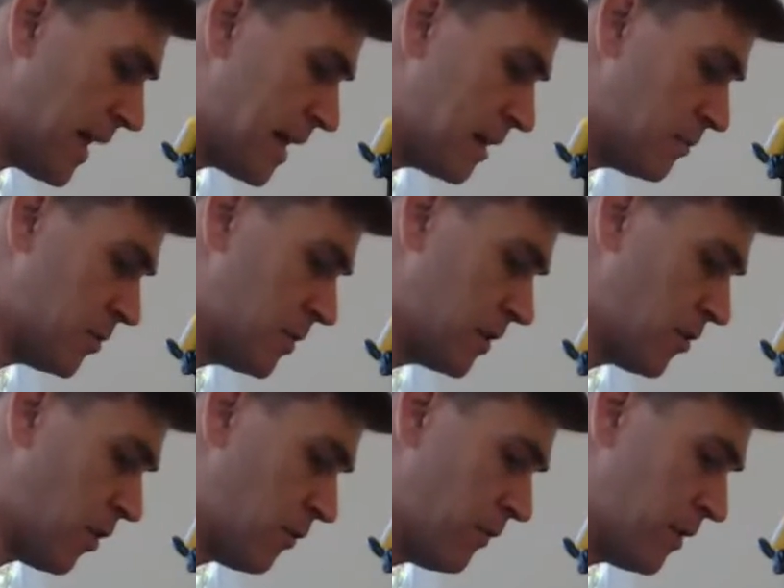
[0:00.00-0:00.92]
and I'm doing
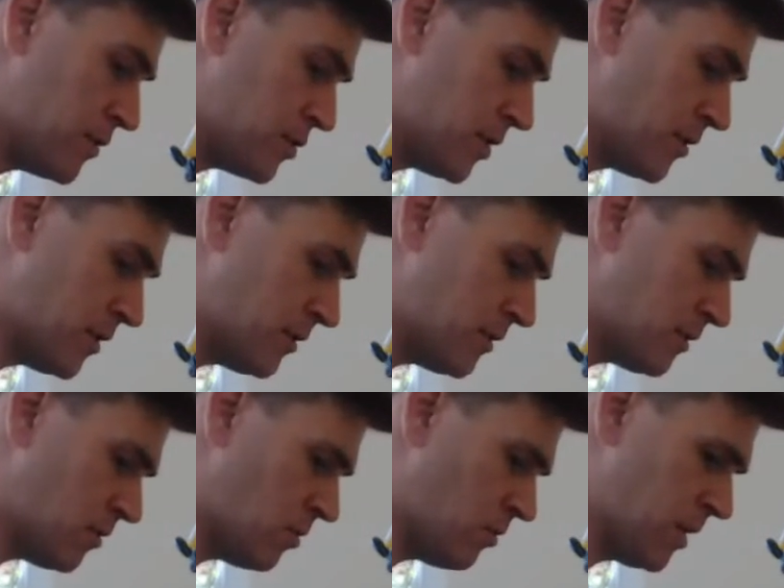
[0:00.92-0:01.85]
non-vegetarian,
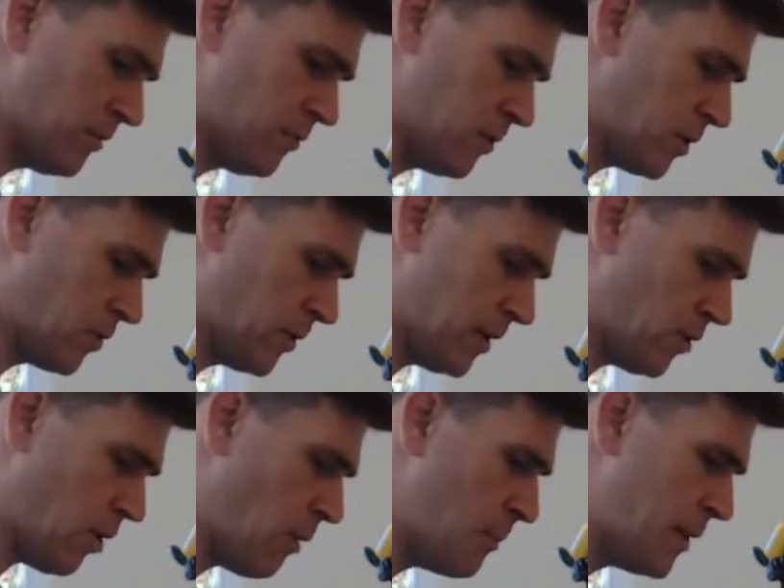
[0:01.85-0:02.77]
or whatever we call that,
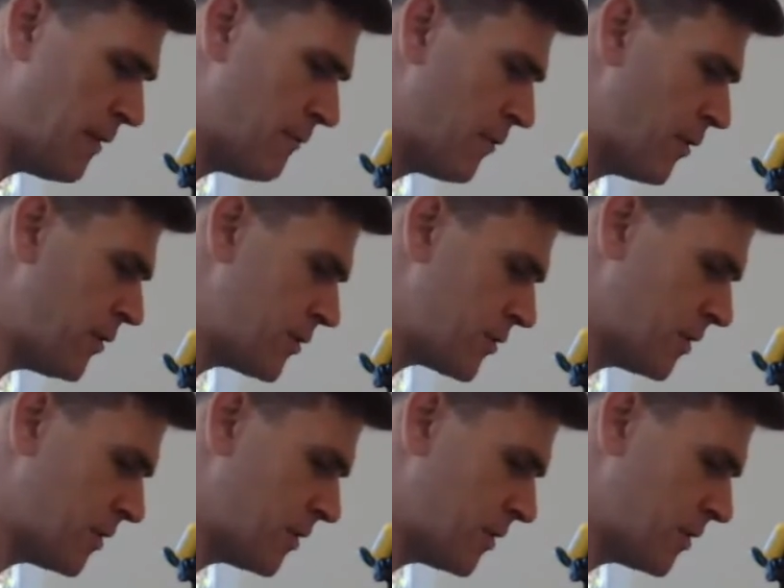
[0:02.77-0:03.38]
omnivorous.